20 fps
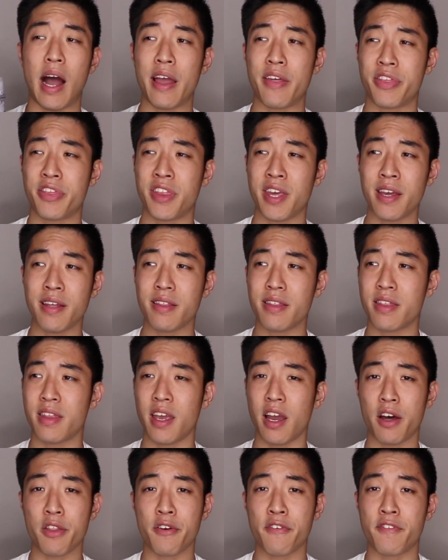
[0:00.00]
I think
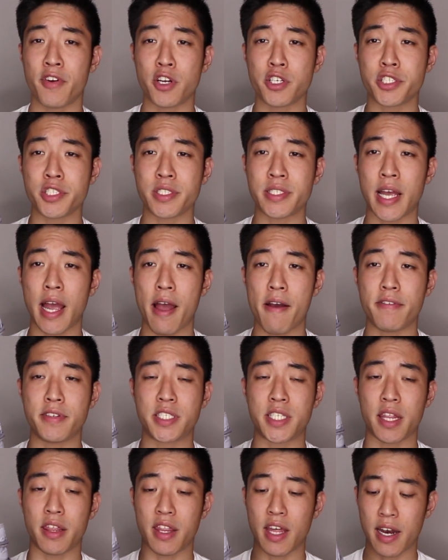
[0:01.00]
the other versions have
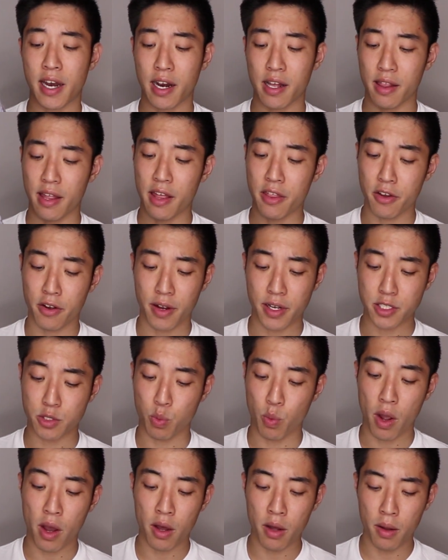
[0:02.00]
synthetic leather as
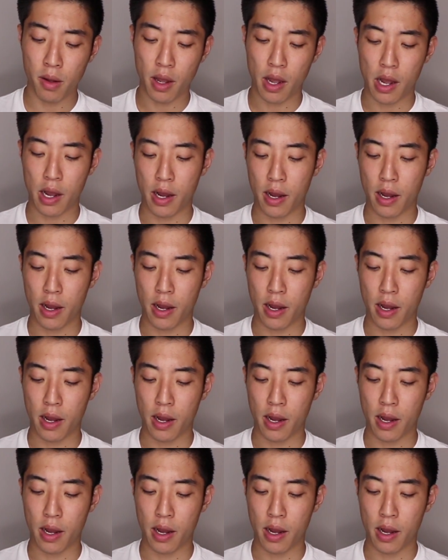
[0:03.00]
well.